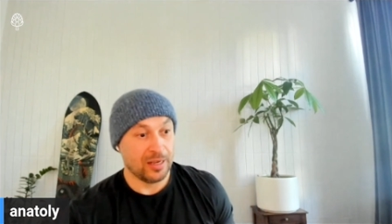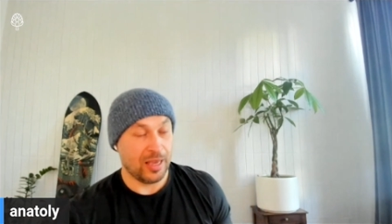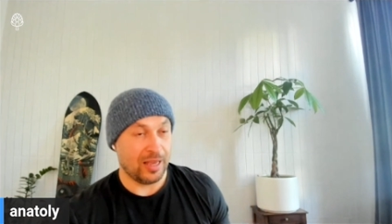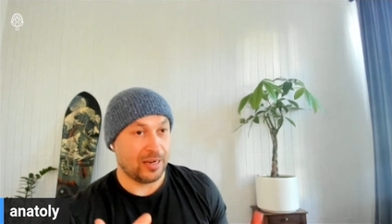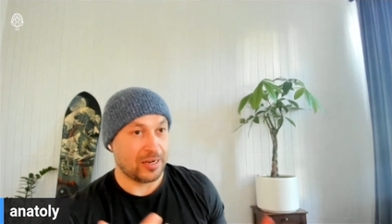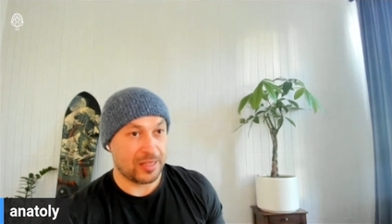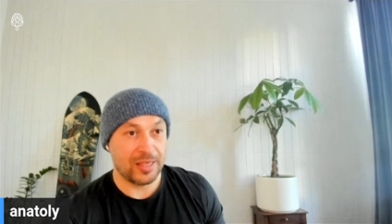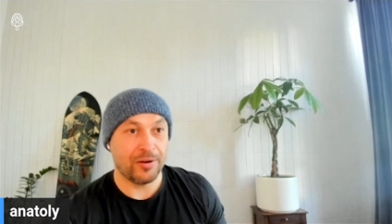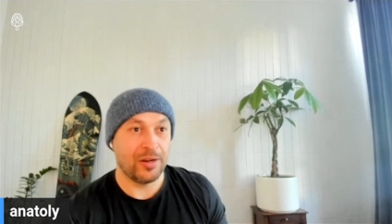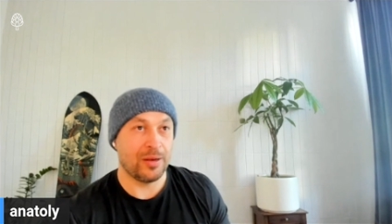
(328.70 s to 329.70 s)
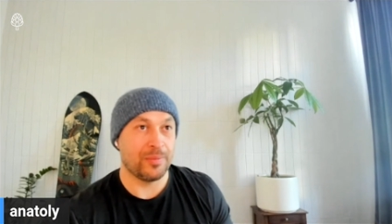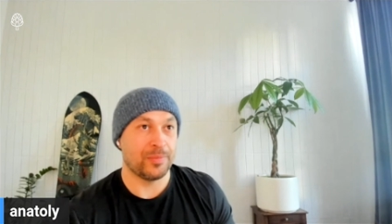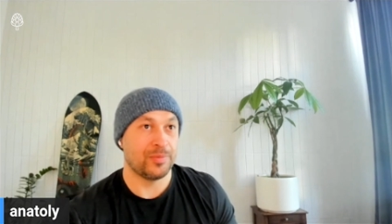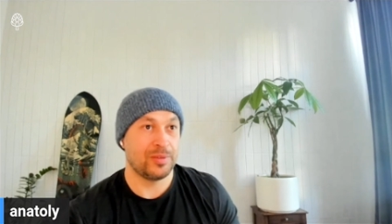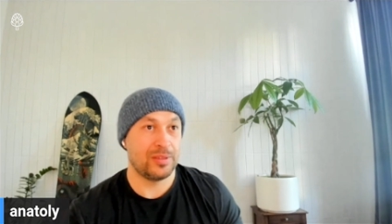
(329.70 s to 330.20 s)
And in
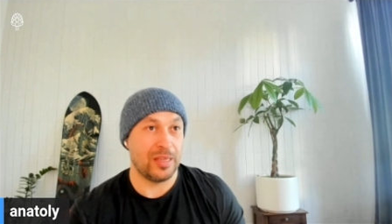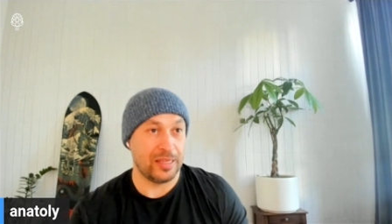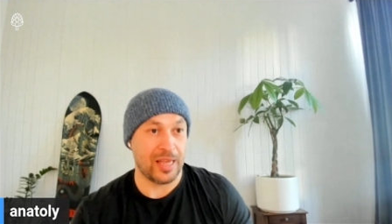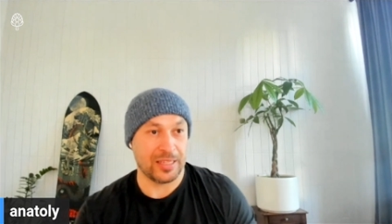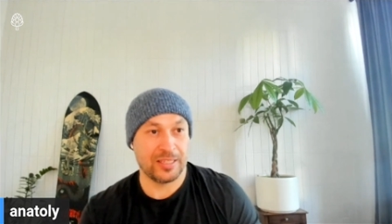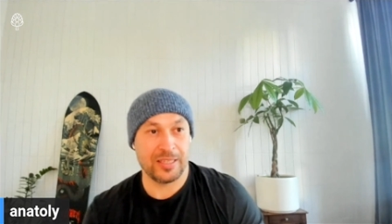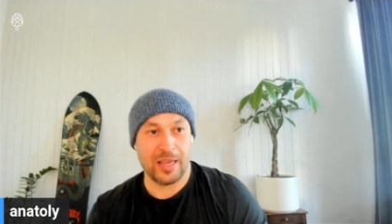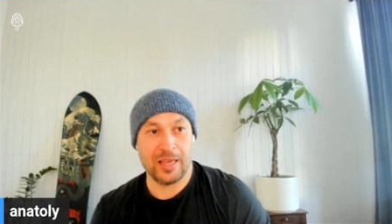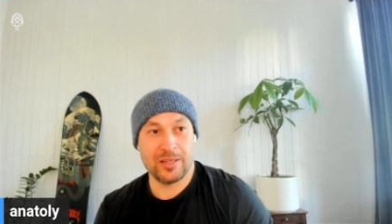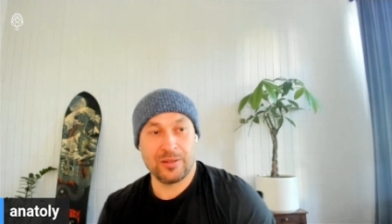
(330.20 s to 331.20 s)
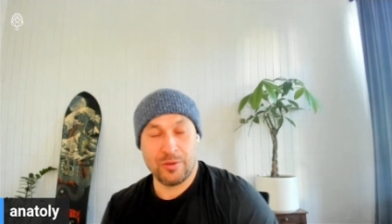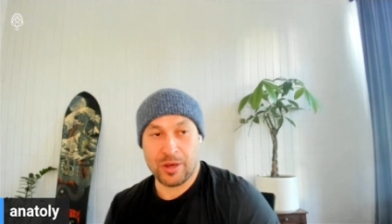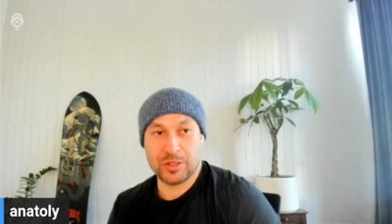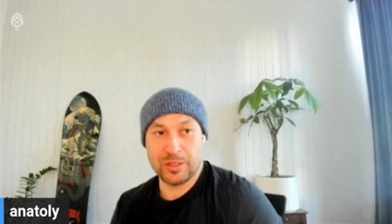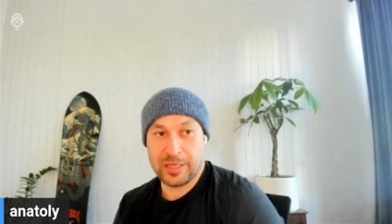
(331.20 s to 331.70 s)
Ethereum, in that state, you
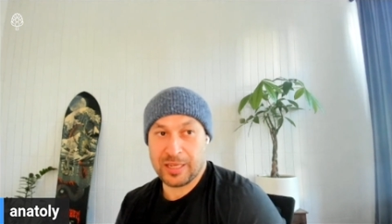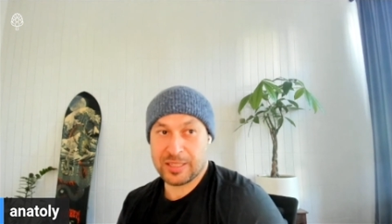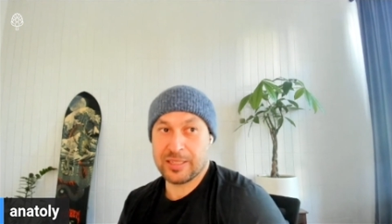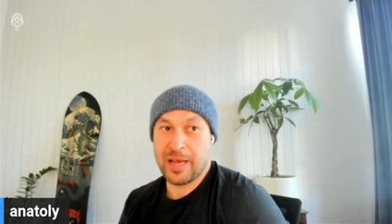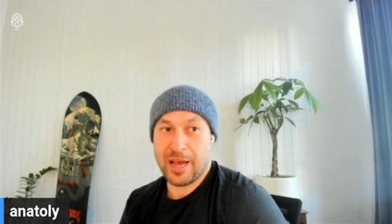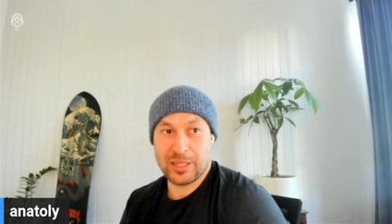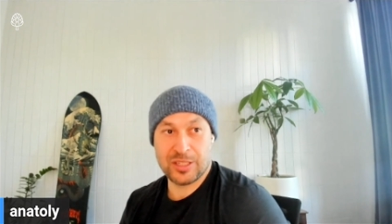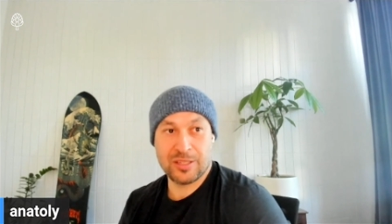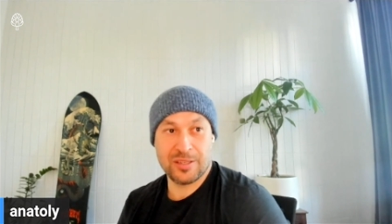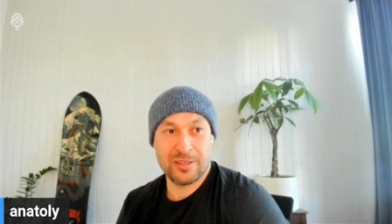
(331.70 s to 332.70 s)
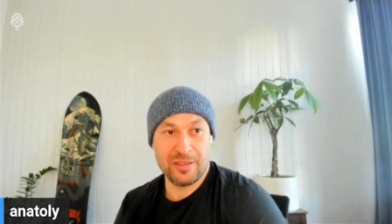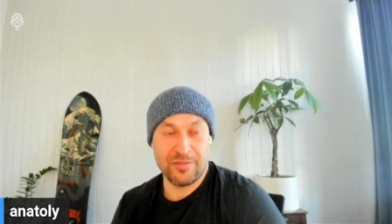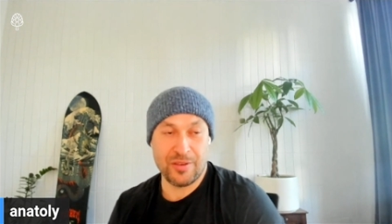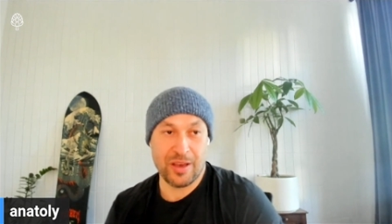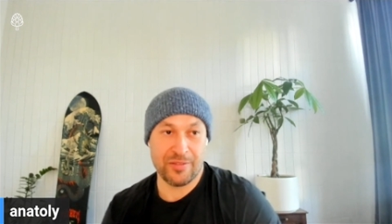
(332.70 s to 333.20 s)
actually get slashed
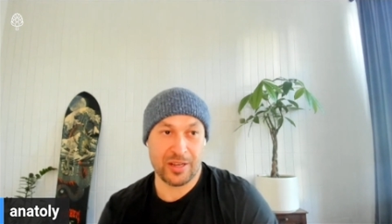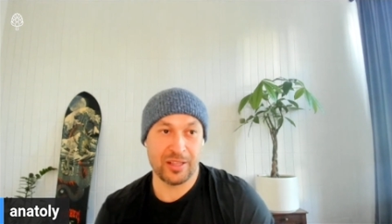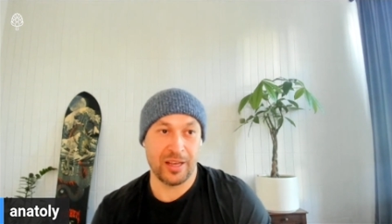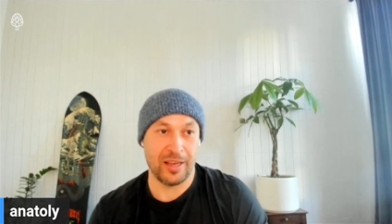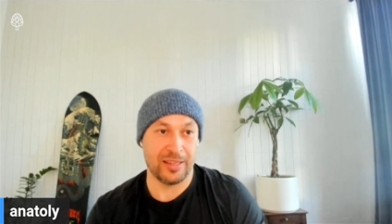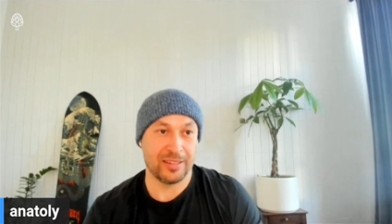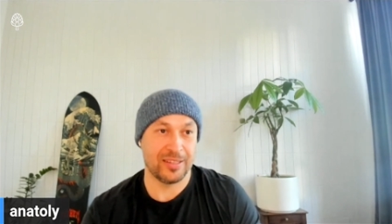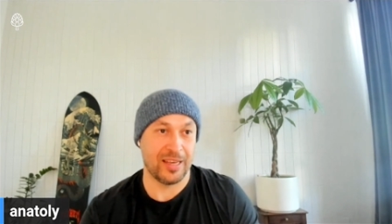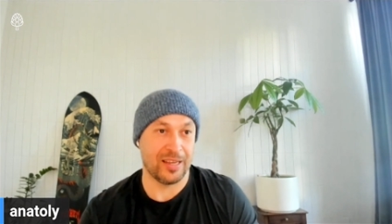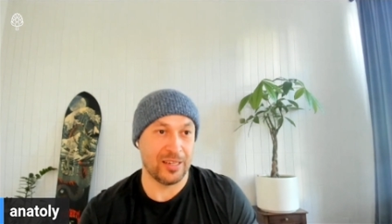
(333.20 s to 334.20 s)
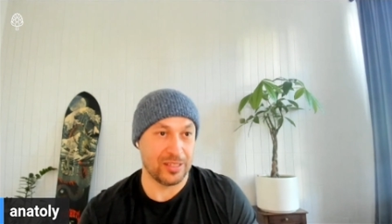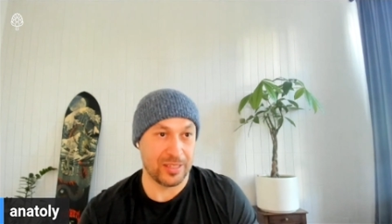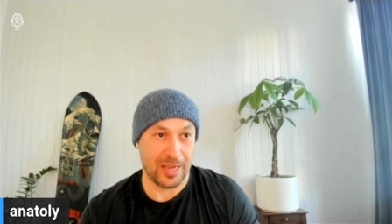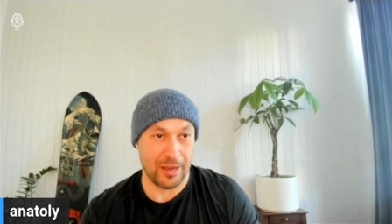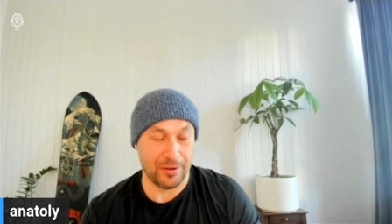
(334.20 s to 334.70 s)
if you have a client that is
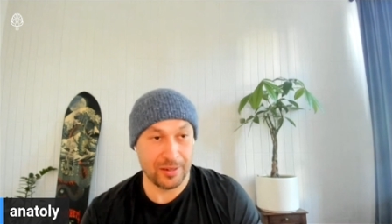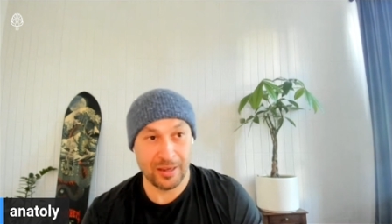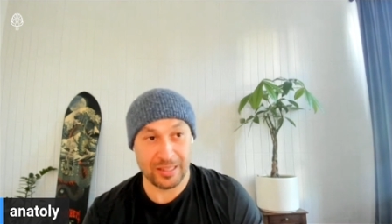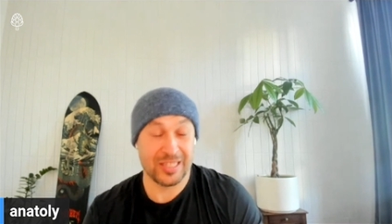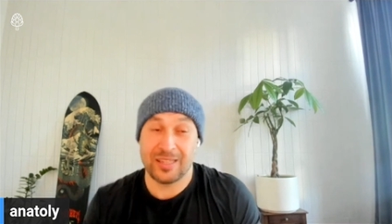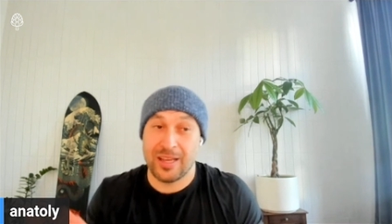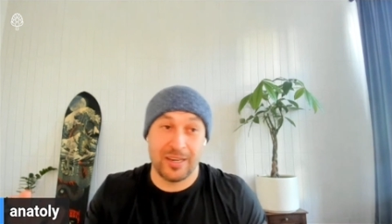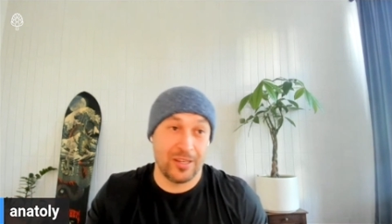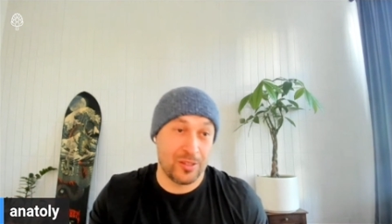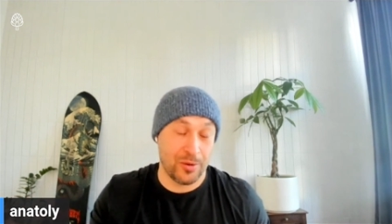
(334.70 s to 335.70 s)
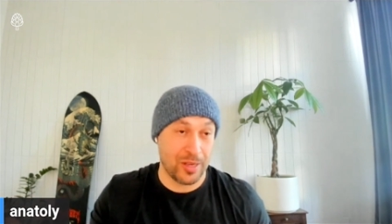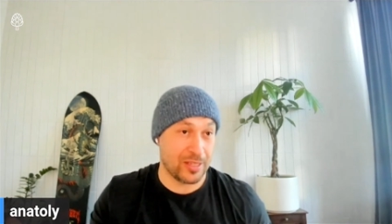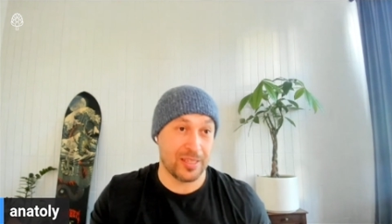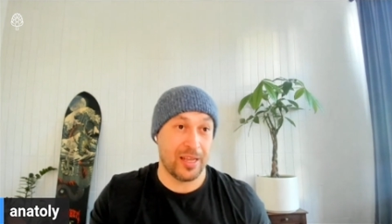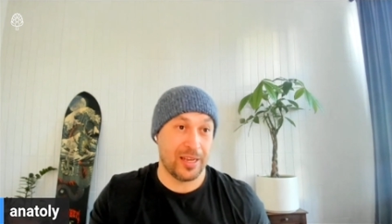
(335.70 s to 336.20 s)
down. On Solana, you don't
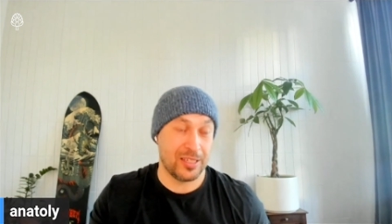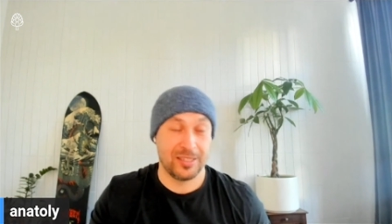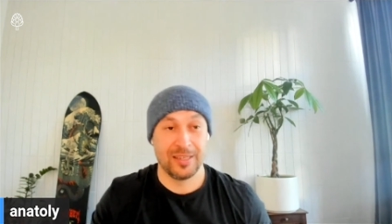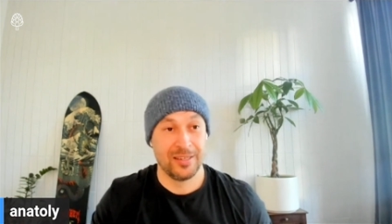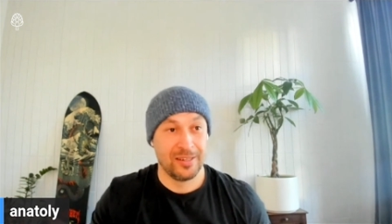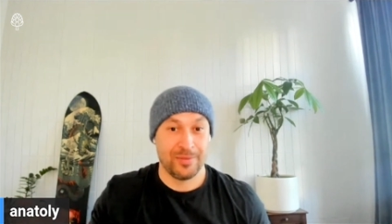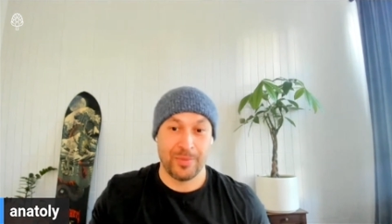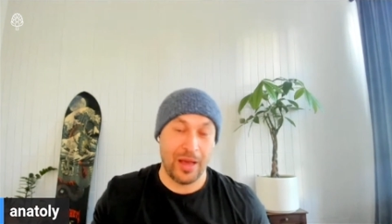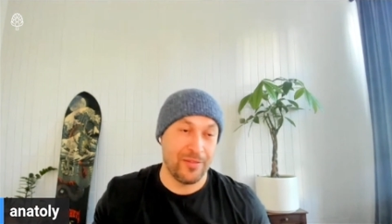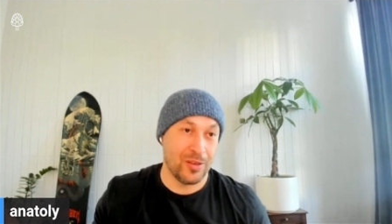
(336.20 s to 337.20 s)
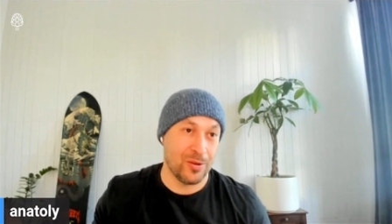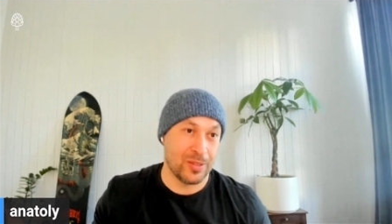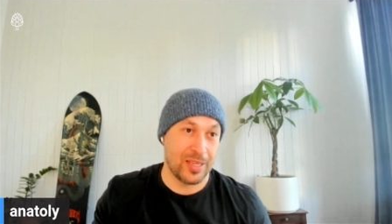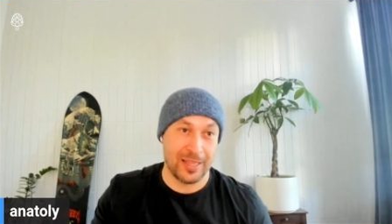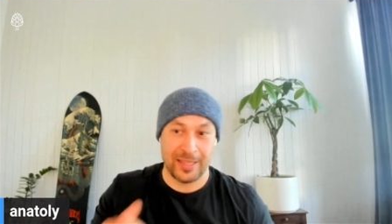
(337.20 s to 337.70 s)
get slashed. My view
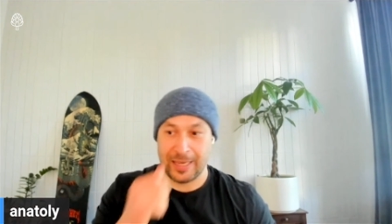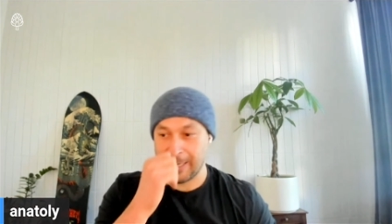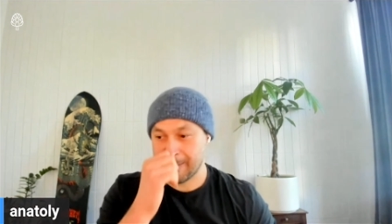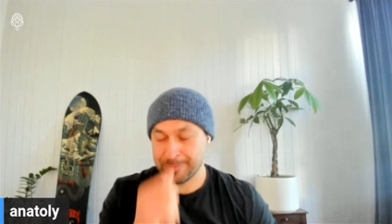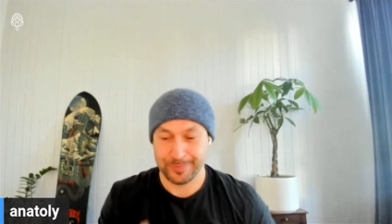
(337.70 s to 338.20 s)
is that like